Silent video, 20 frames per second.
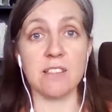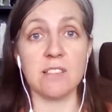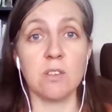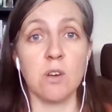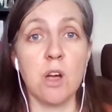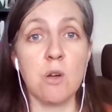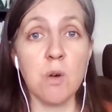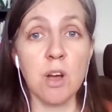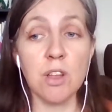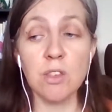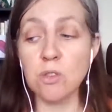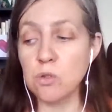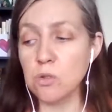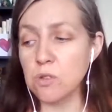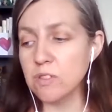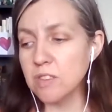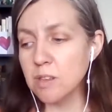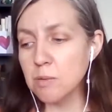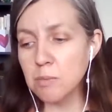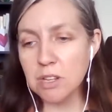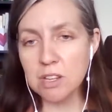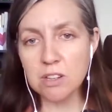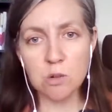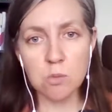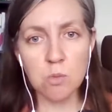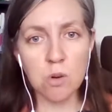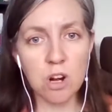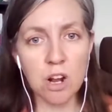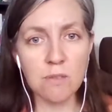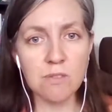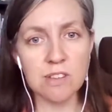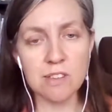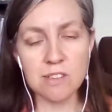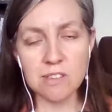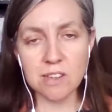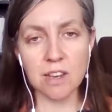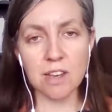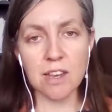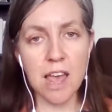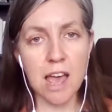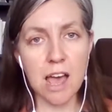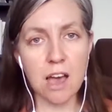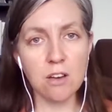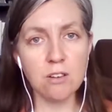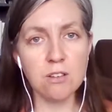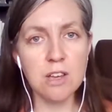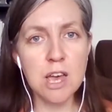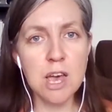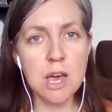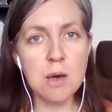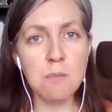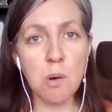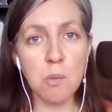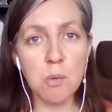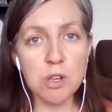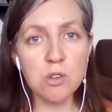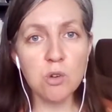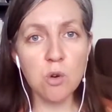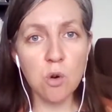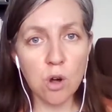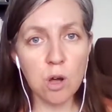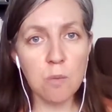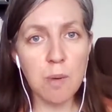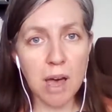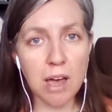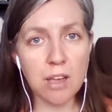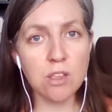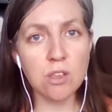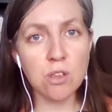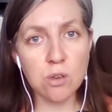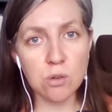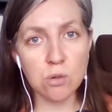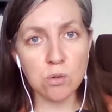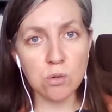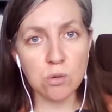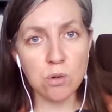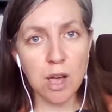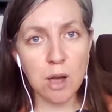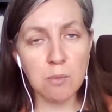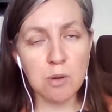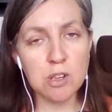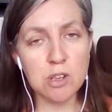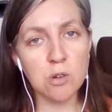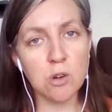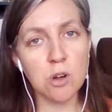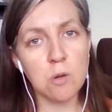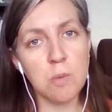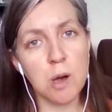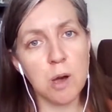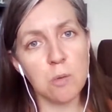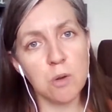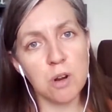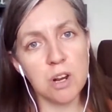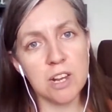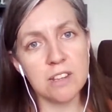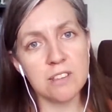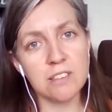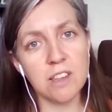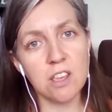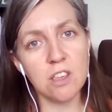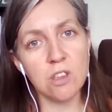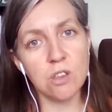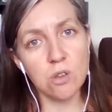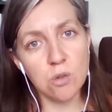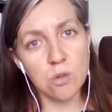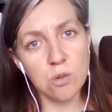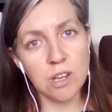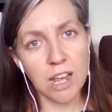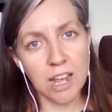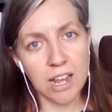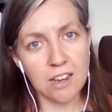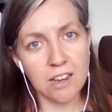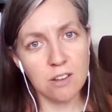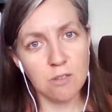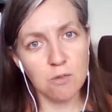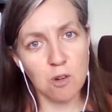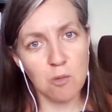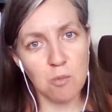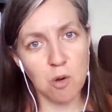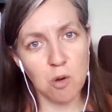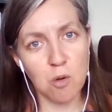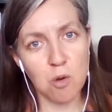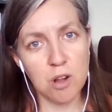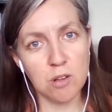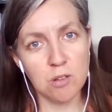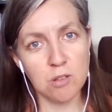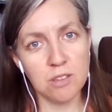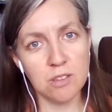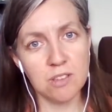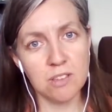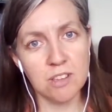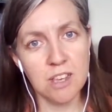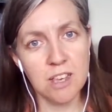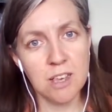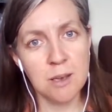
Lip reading: So I run through similar to what I've just done now, but we talk about you and we talk about what it is that you need from the oils.